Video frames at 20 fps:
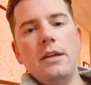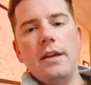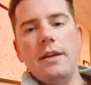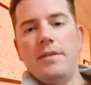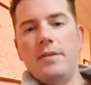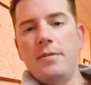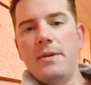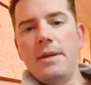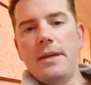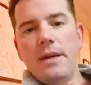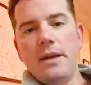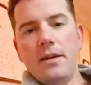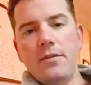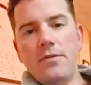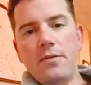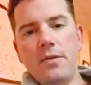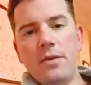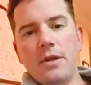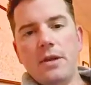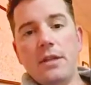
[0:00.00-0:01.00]
have to be
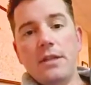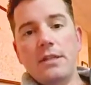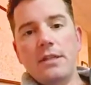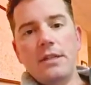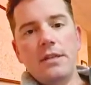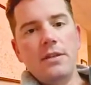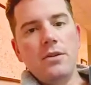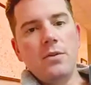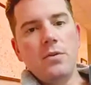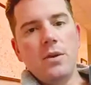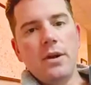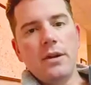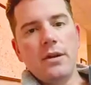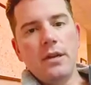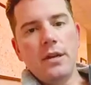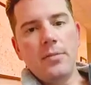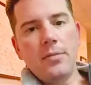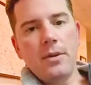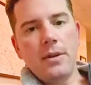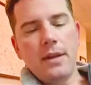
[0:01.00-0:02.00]
careful and continue to wear
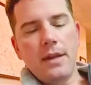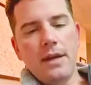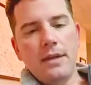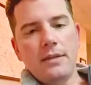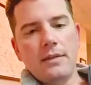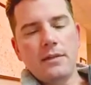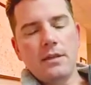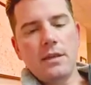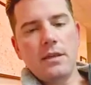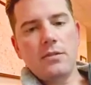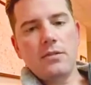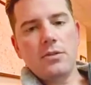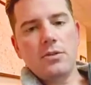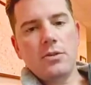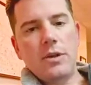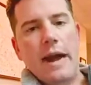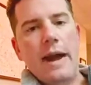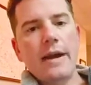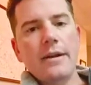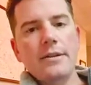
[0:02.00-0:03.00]
nipplettes and
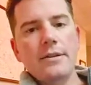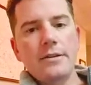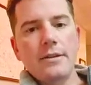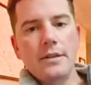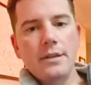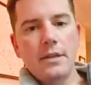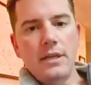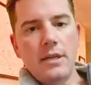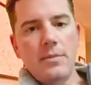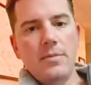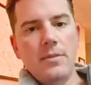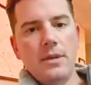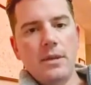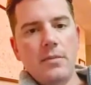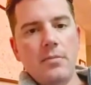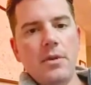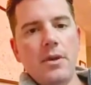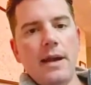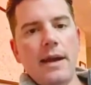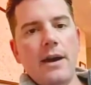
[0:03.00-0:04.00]
retractors that keep the
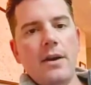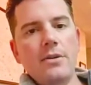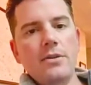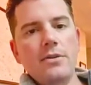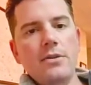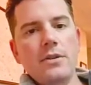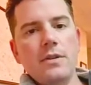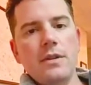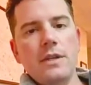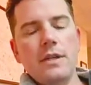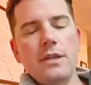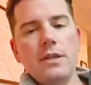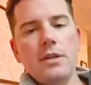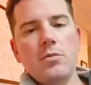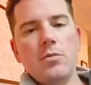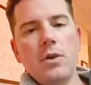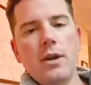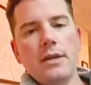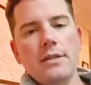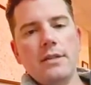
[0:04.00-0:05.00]
nipple out during the
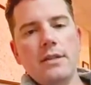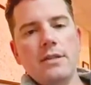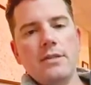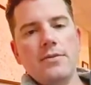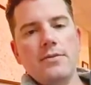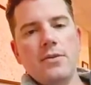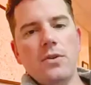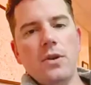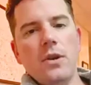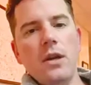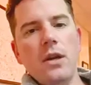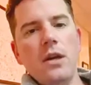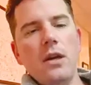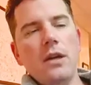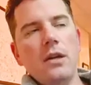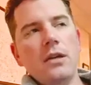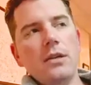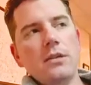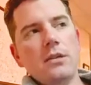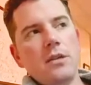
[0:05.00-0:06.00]
healing process for
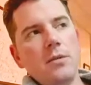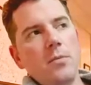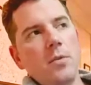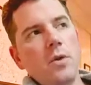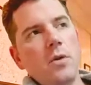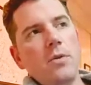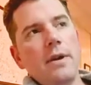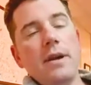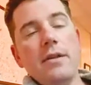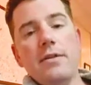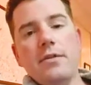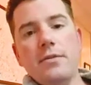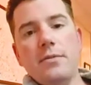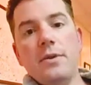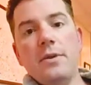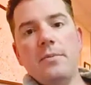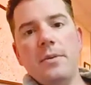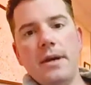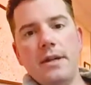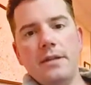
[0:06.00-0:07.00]
somewhere around
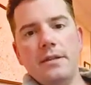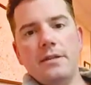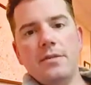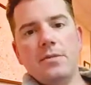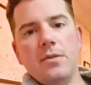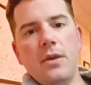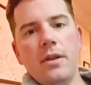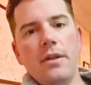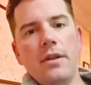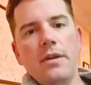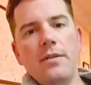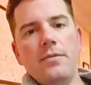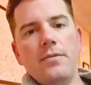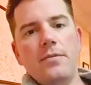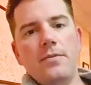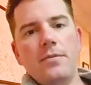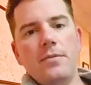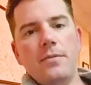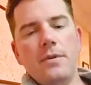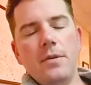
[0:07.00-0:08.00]
3 months while the
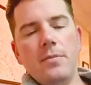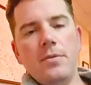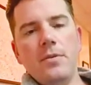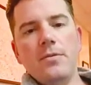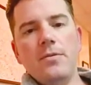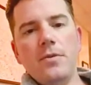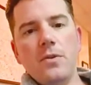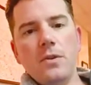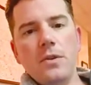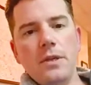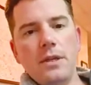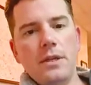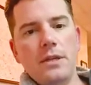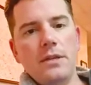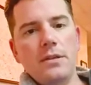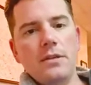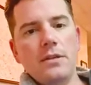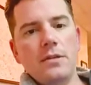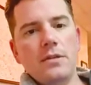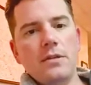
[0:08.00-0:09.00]
nipple fully
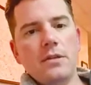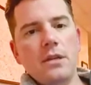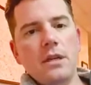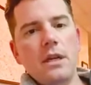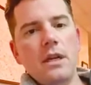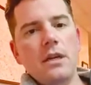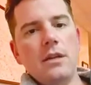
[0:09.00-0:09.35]
heals.